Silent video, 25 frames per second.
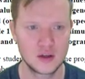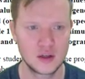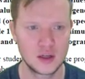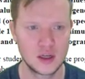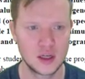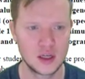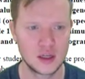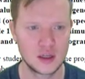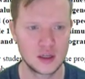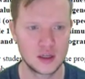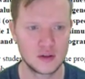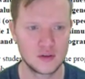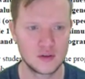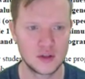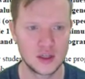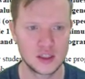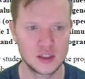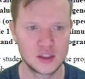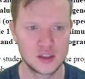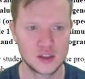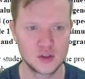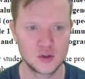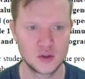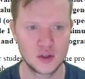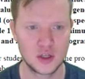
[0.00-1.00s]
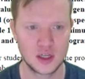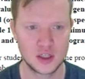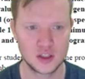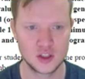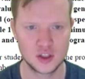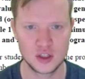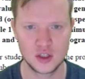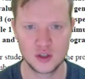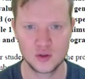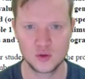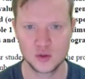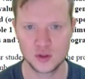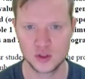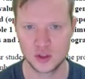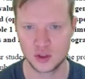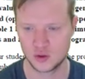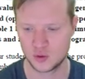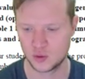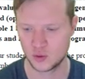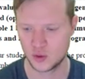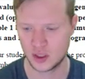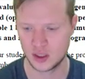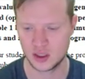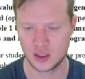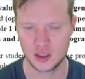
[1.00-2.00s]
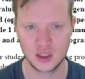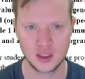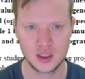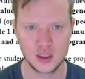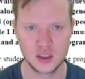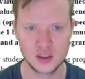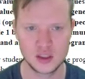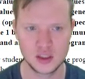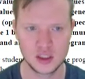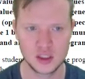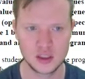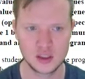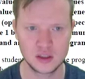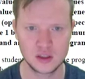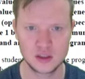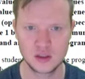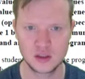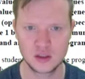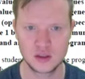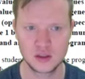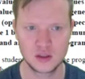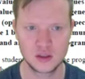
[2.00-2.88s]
Okay, and that's actually also quite easy.